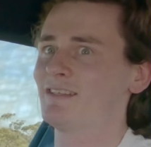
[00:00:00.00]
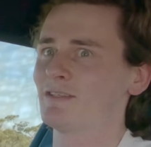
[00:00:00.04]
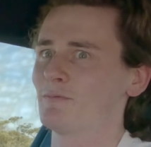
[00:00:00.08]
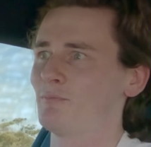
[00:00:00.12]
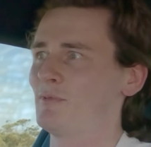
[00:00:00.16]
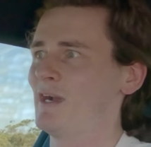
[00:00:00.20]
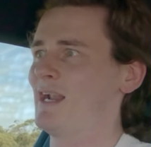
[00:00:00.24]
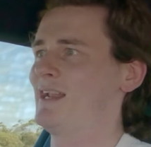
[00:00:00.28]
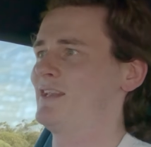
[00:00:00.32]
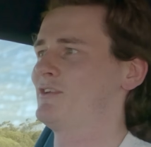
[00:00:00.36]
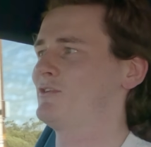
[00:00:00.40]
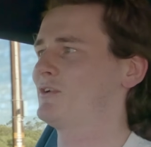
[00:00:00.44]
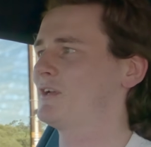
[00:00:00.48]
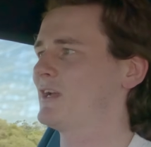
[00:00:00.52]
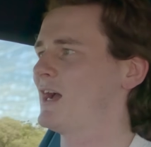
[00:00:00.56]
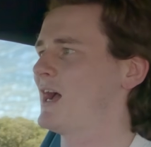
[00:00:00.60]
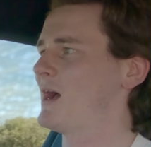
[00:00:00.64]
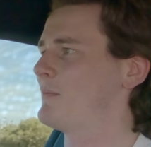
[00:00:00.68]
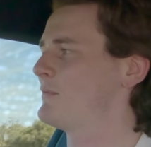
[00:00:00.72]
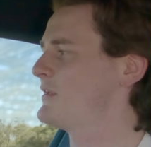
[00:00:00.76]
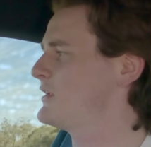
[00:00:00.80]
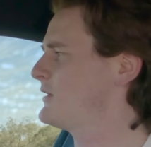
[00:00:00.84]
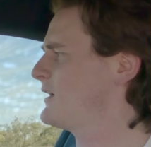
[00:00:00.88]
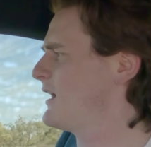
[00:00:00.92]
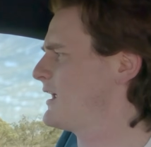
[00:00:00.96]
a brand new car,
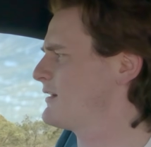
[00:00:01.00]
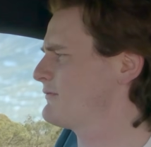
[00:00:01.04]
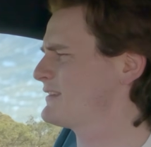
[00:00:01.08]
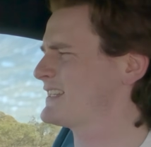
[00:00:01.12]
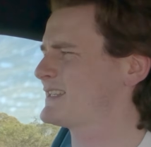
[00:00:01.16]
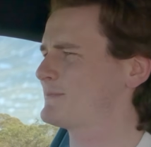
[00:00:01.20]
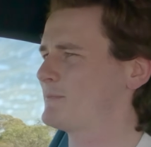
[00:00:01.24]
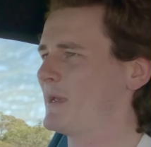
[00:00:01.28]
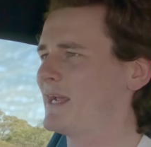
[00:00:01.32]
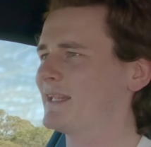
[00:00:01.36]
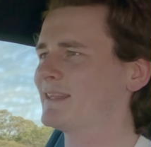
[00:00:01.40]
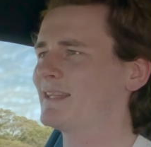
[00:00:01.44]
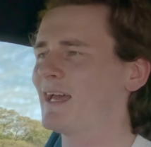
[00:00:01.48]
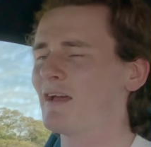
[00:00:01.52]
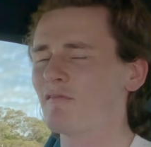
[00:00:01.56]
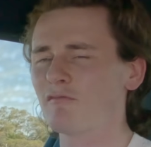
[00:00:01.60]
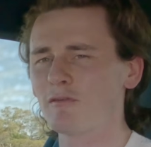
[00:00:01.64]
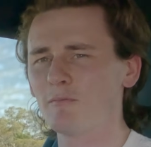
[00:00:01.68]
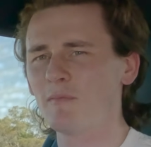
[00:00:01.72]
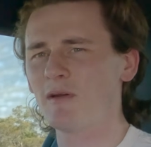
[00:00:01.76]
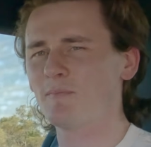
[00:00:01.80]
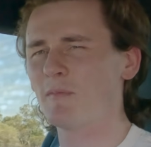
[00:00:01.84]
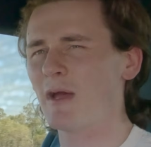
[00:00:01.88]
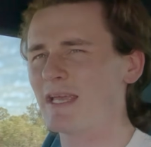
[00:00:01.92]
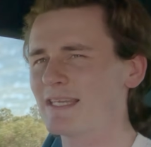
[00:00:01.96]
but you kind of expect that
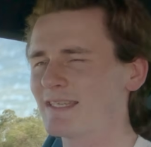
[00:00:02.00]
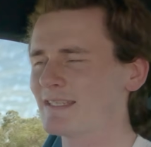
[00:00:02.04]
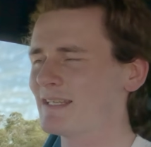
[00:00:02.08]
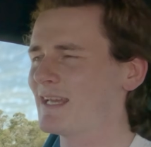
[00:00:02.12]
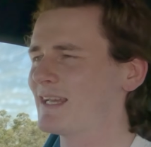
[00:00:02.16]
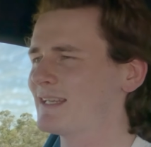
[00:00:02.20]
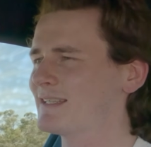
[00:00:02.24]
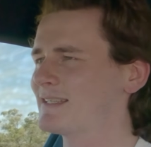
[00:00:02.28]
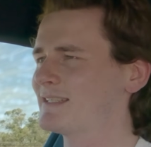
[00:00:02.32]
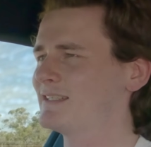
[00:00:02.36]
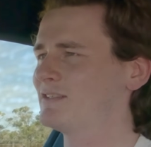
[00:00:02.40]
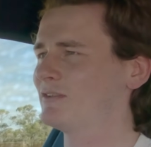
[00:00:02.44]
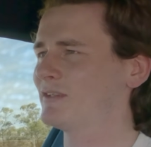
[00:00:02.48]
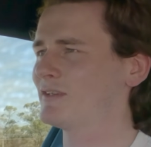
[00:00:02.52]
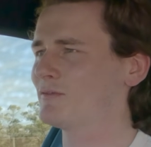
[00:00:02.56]
from a Mustang still.